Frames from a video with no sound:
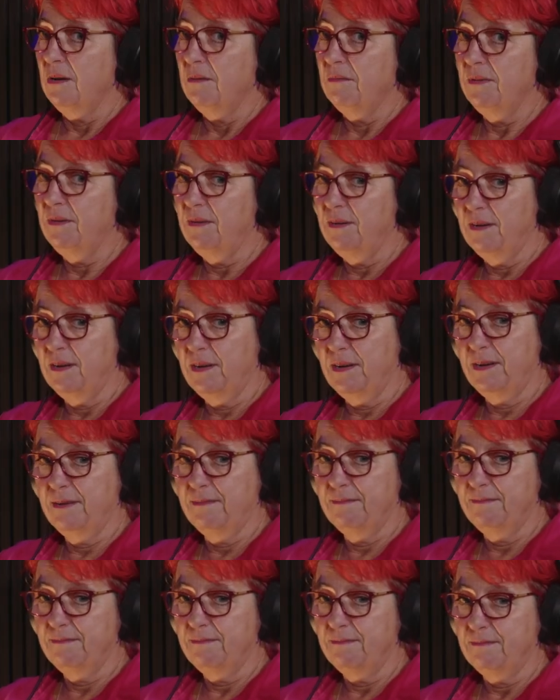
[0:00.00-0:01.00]
But
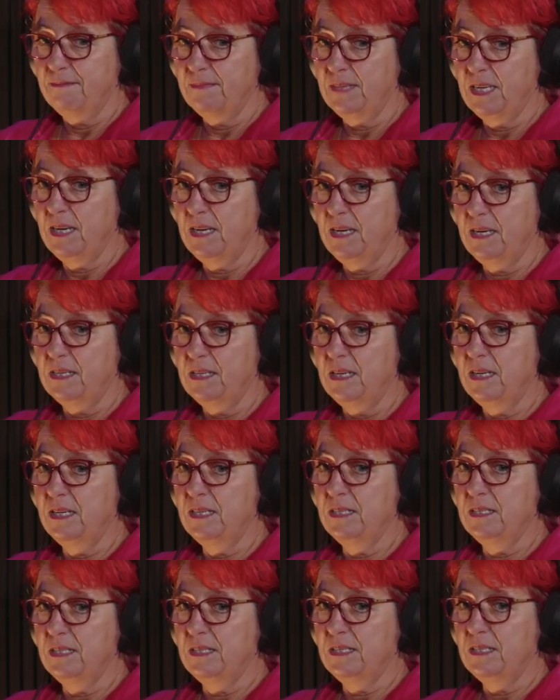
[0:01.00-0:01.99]
and
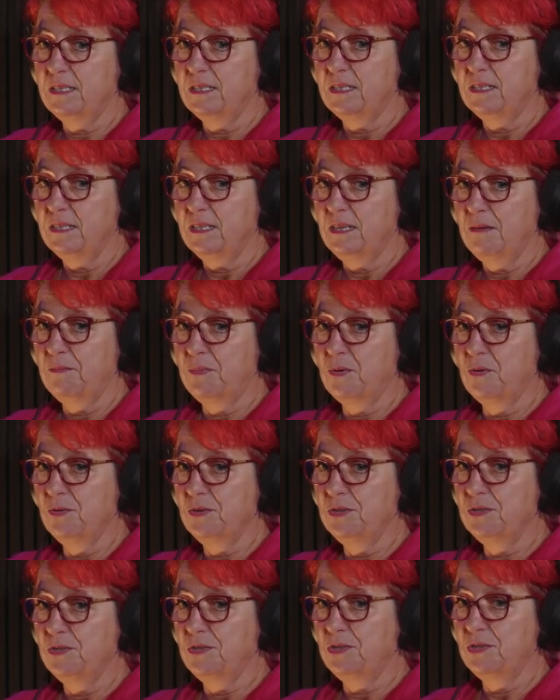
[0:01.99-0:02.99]
it's
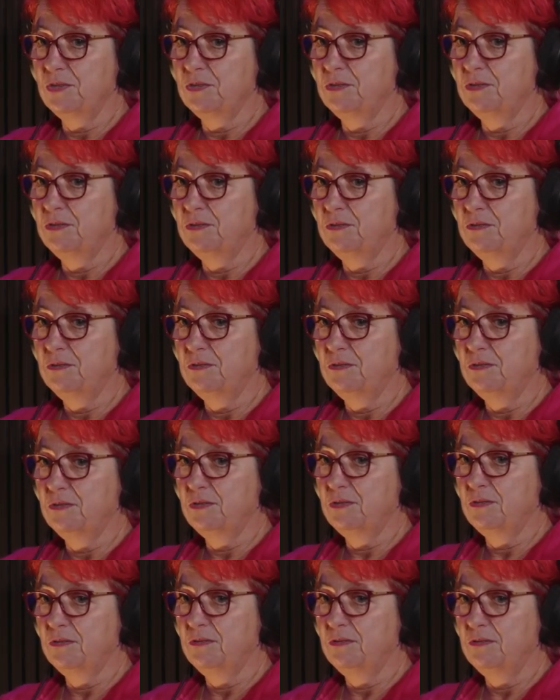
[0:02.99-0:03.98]
important
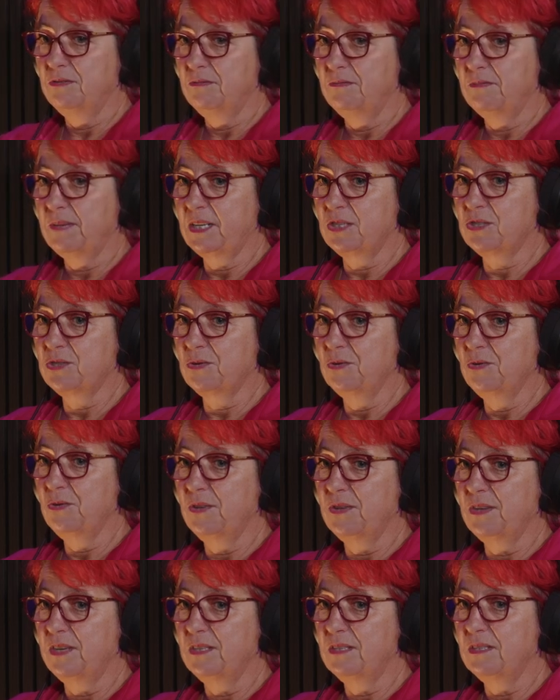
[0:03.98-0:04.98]
to make
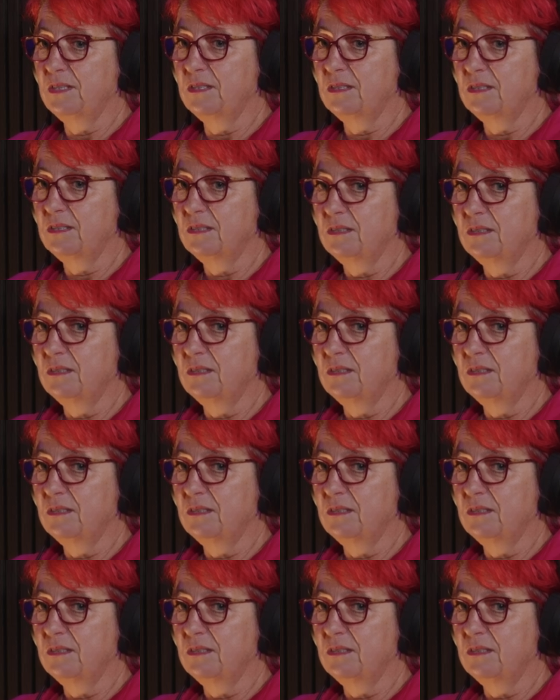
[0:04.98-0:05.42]
sure that